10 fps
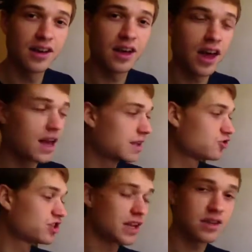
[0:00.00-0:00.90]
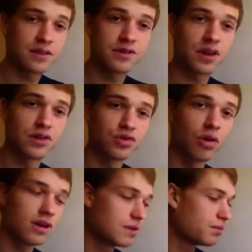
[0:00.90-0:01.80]
and sensitive to
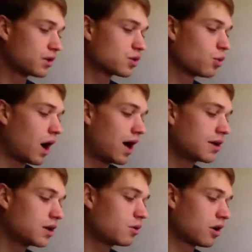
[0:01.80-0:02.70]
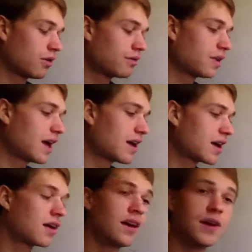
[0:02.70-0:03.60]
control inputs while you are
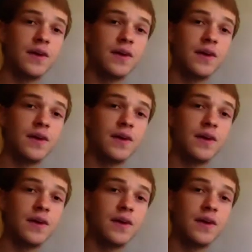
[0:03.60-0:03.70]
flying.